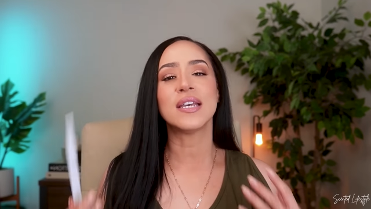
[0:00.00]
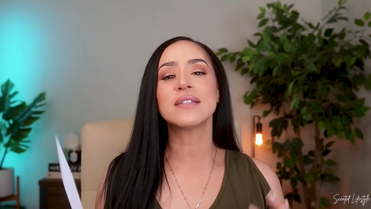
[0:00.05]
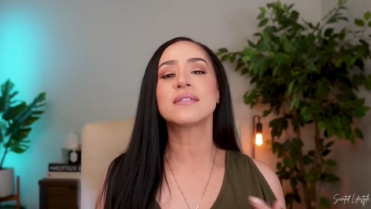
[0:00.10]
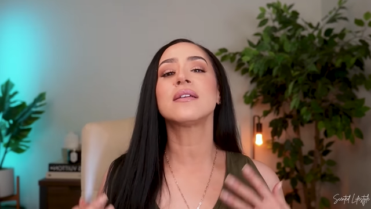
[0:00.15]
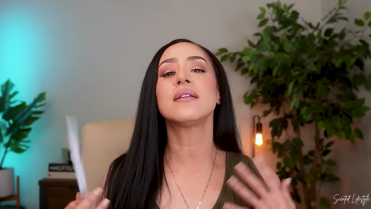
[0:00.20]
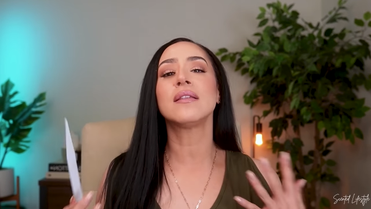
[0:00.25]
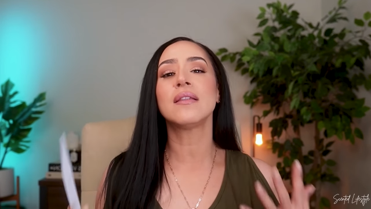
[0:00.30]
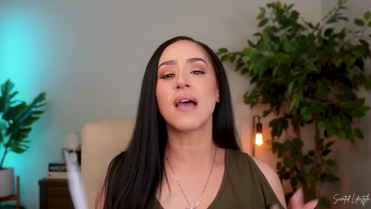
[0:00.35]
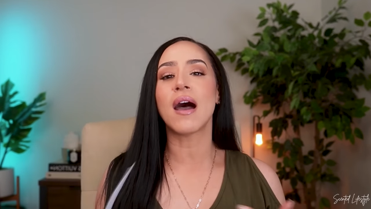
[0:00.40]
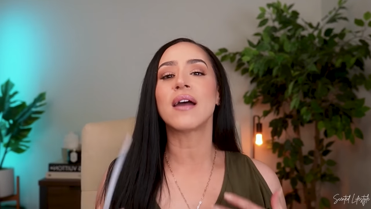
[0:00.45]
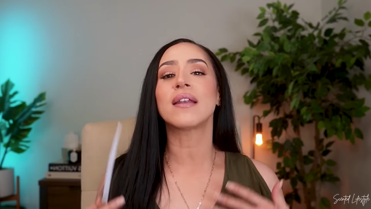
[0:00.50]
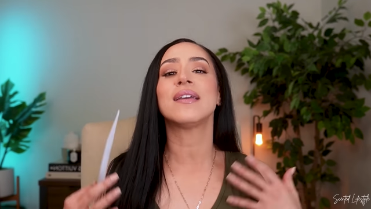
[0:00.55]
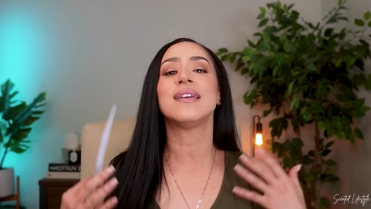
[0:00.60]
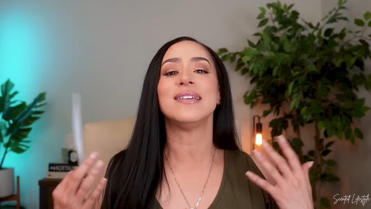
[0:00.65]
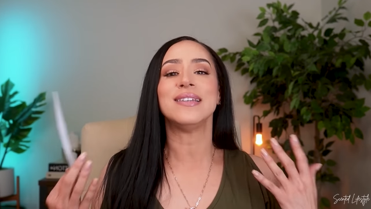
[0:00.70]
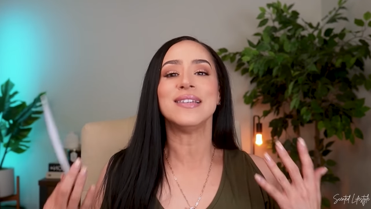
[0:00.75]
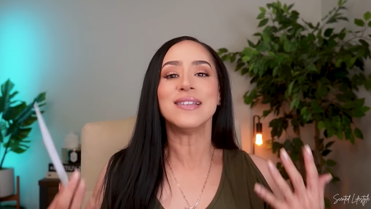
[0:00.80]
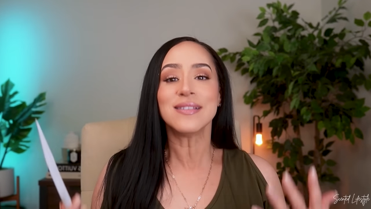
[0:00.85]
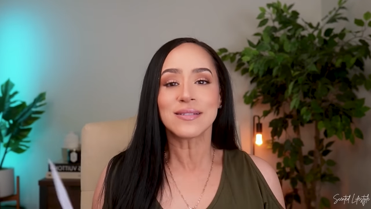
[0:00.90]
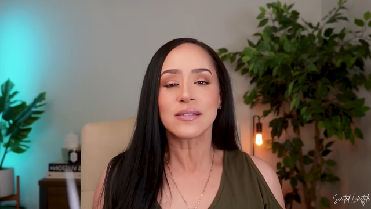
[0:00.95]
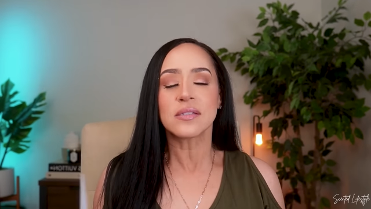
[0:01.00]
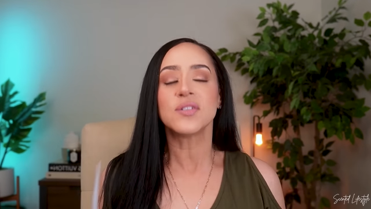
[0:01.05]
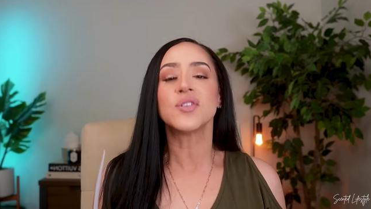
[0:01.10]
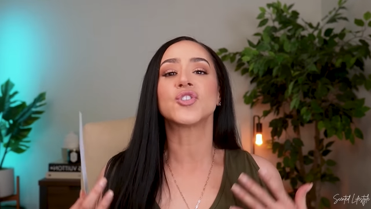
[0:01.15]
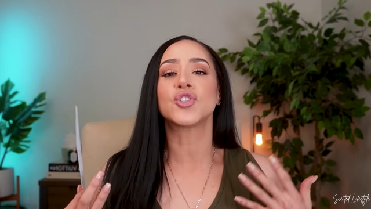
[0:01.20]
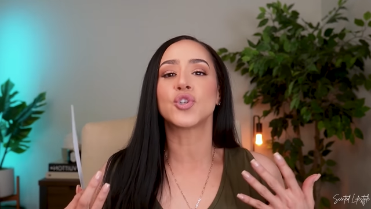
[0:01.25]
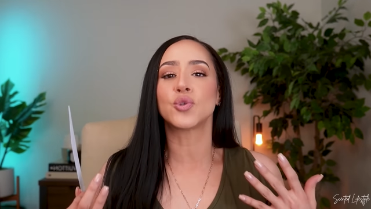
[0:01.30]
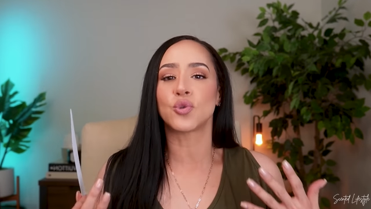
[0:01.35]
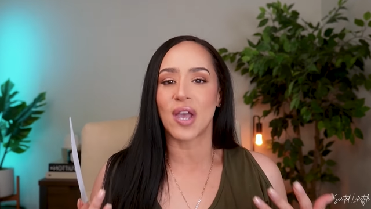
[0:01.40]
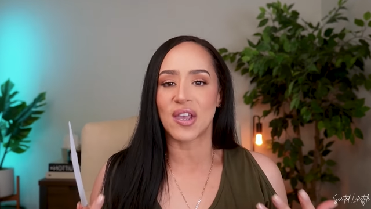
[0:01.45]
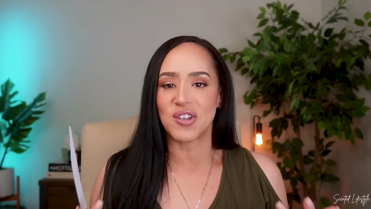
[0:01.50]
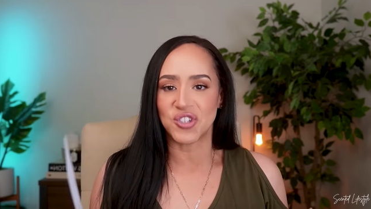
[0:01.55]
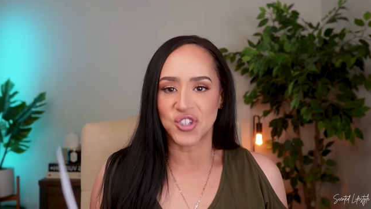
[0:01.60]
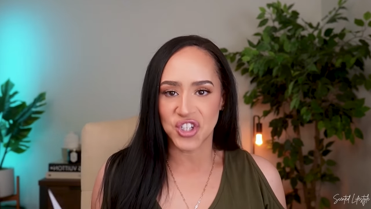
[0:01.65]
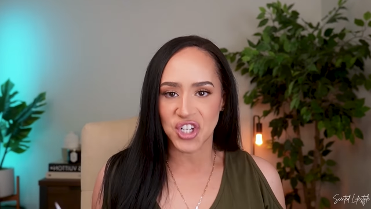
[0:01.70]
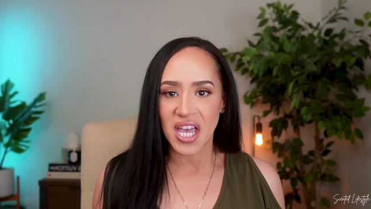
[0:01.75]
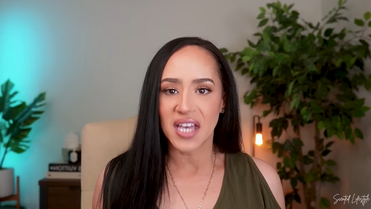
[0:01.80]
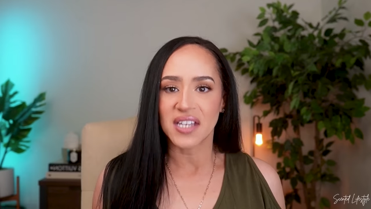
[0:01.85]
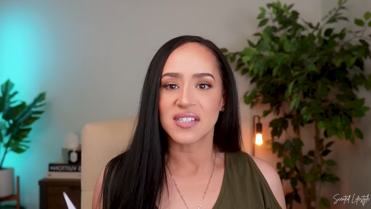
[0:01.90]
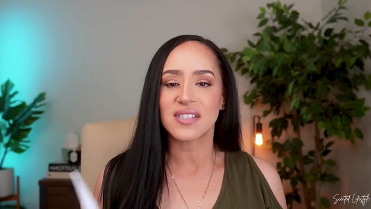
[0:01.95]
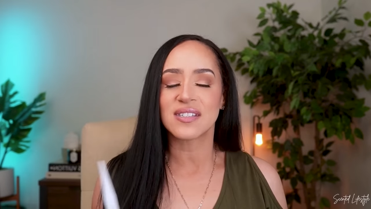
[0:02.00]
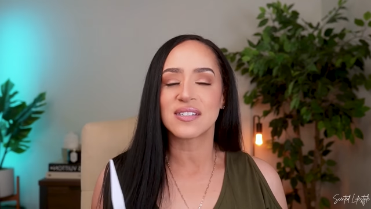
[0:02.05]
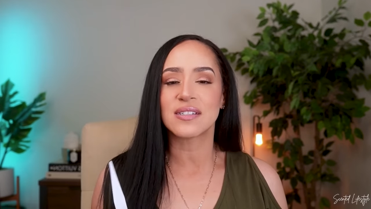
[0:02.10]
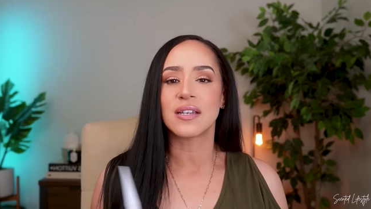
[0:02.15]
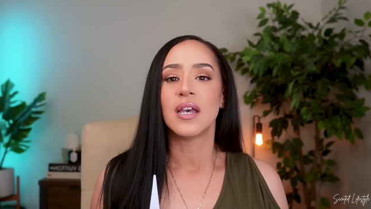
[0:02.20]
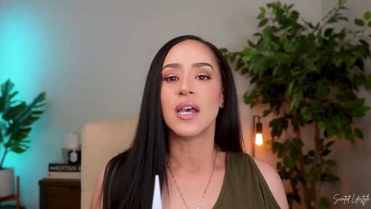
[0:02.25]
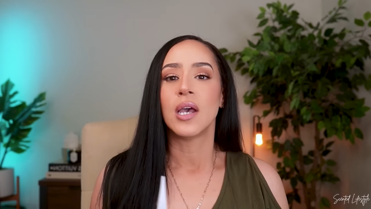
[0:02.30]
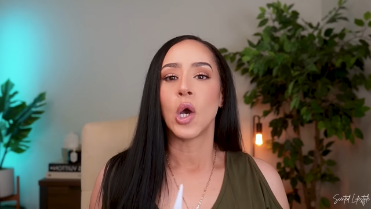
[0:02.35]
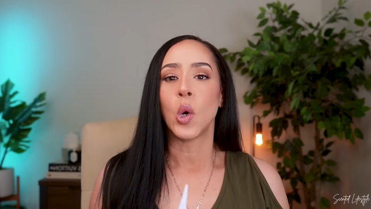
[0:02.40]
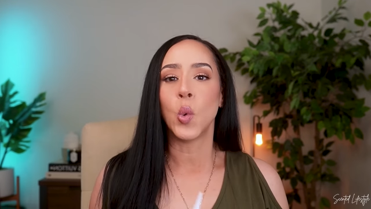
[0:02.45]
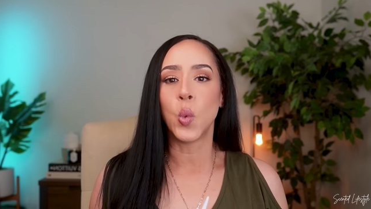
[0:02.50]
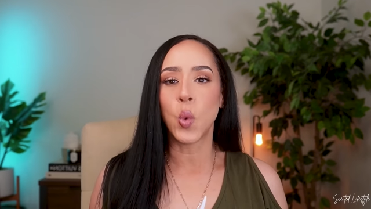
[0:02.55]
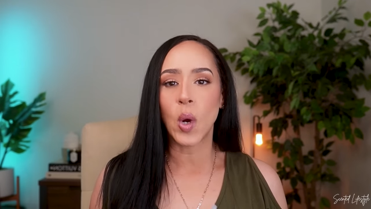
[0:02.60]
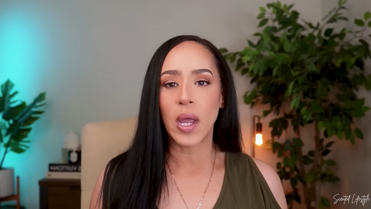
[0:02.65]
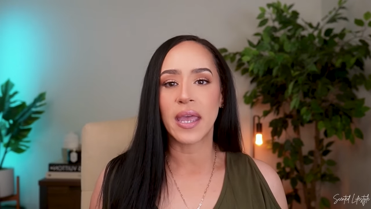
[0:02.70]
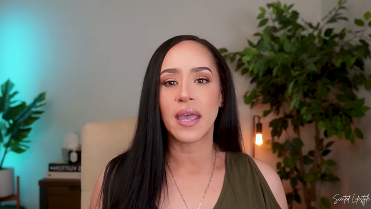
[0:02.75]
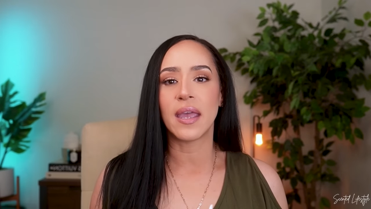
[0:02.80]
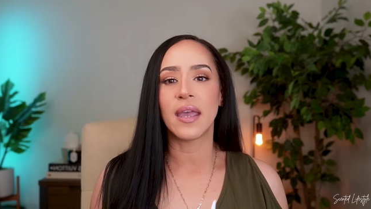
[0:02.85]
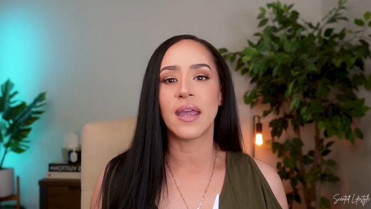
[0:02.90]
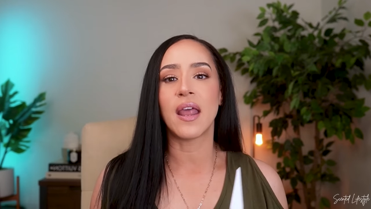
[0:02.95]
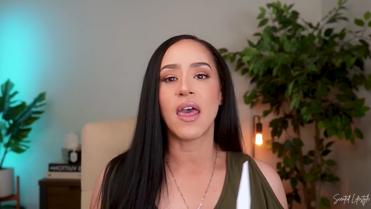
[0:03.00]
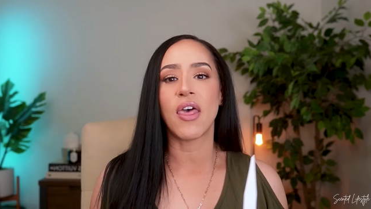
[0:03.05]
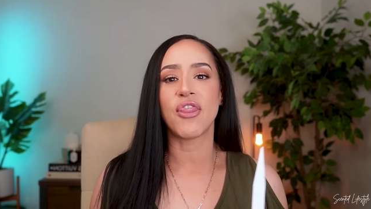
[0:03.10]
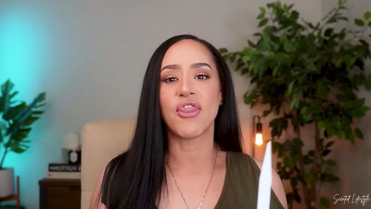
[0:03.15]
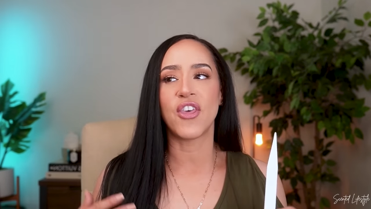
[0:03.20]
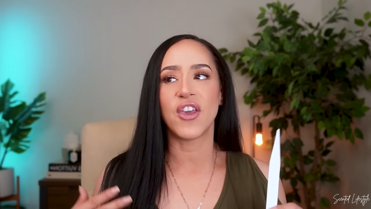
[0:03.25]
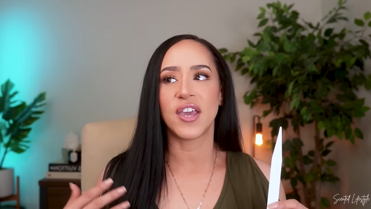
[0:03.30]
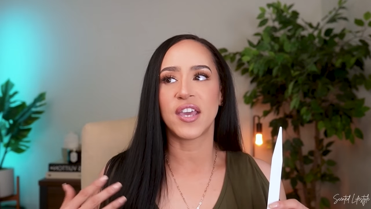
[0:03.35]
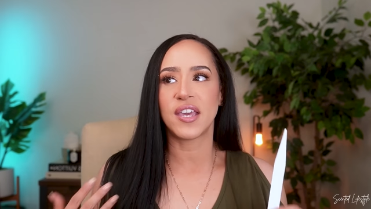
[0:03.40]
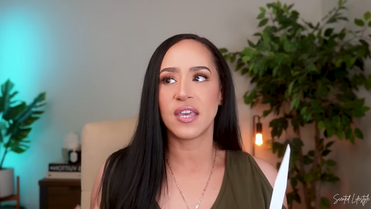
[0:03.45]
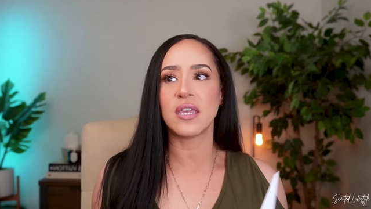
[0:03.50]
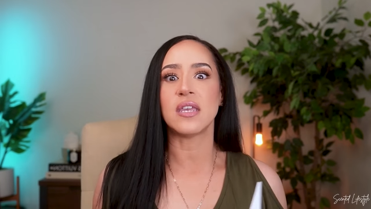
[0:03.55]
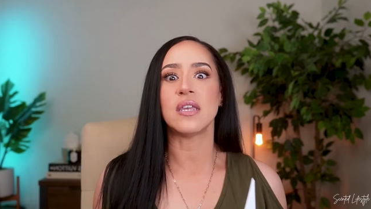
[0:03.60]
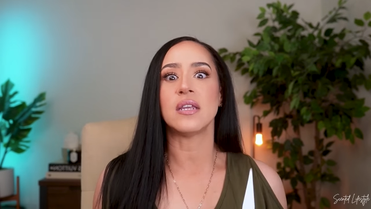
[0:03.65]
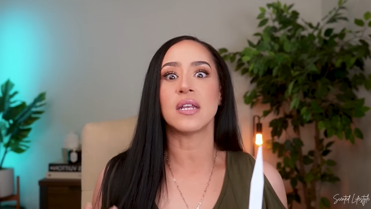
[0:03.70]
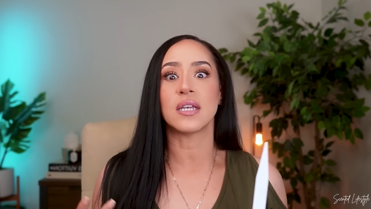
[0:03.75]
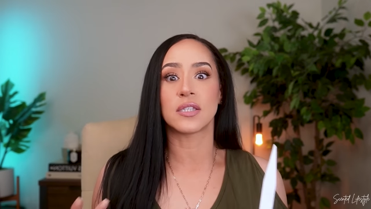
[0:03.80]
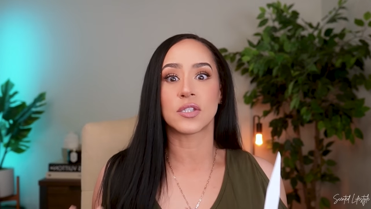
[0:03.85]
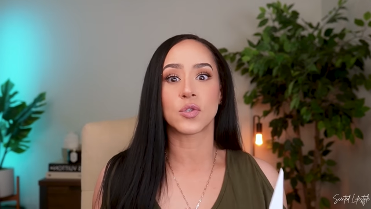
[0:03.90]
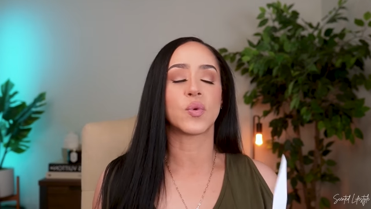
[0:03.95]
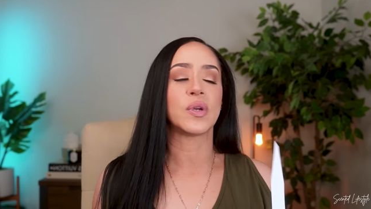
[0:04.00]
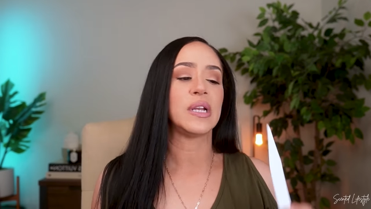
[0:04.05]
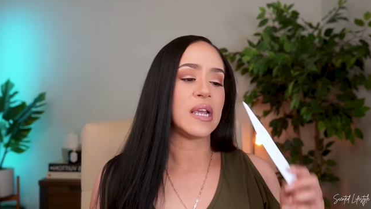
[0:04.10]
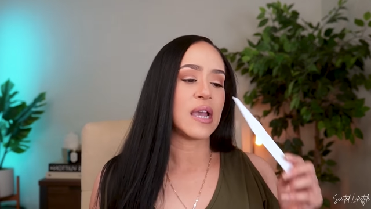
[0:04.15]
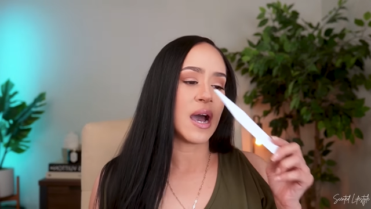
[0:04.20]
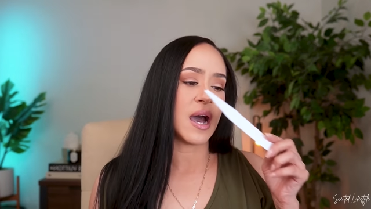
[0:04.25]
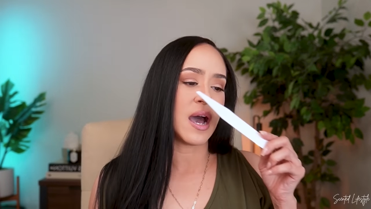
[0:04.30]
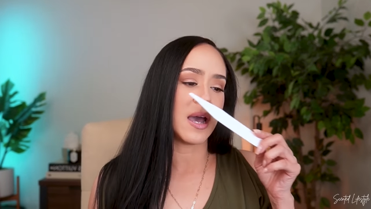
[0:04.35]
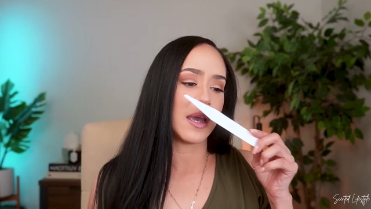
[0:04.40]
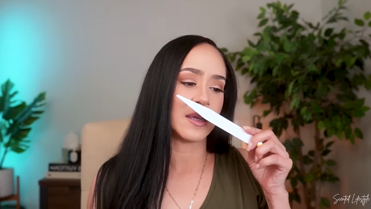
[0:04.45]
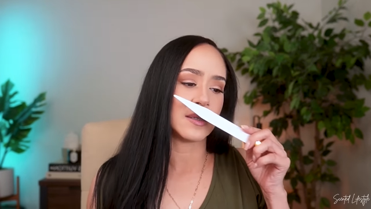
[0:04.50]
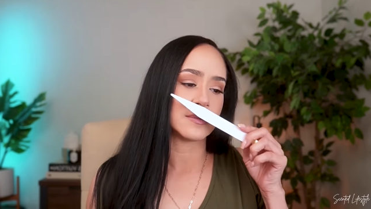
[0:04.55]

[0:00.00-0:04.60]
It's a lot easier to digest when the heat is really